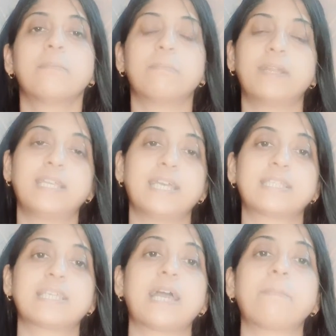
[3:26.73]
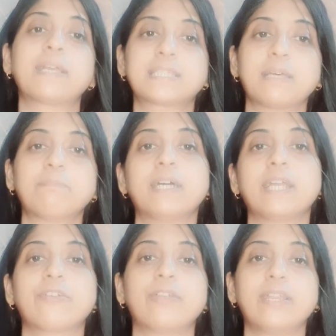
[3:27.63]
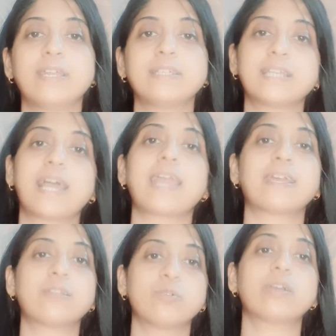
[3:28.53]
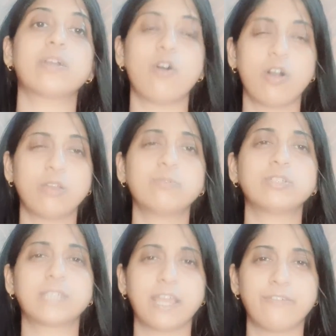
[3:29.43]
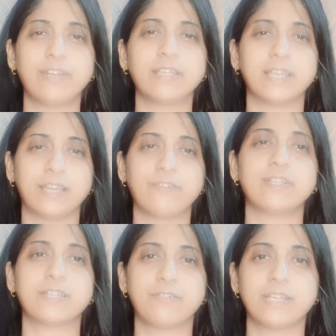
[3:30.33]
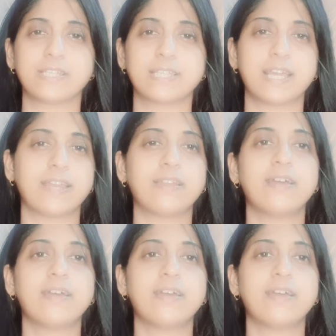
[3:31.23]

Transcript: But yes, I mix up the ingredients and I can cook almost everything, whichever is there.